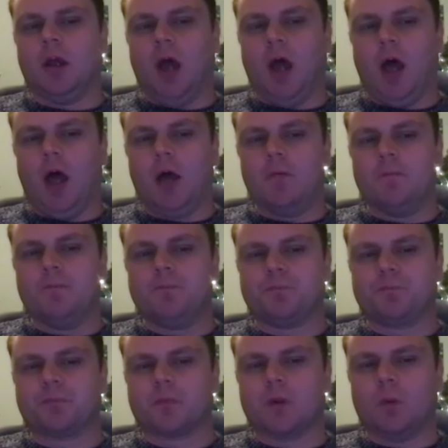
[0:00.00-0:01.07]

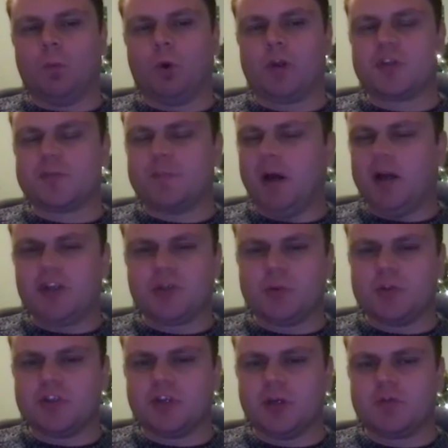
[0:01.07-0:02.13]
what inspires you
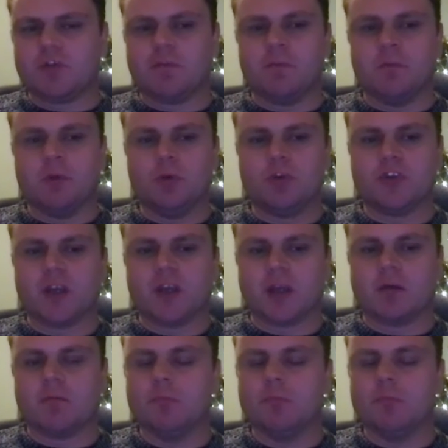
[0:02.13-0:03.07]
in terms of music,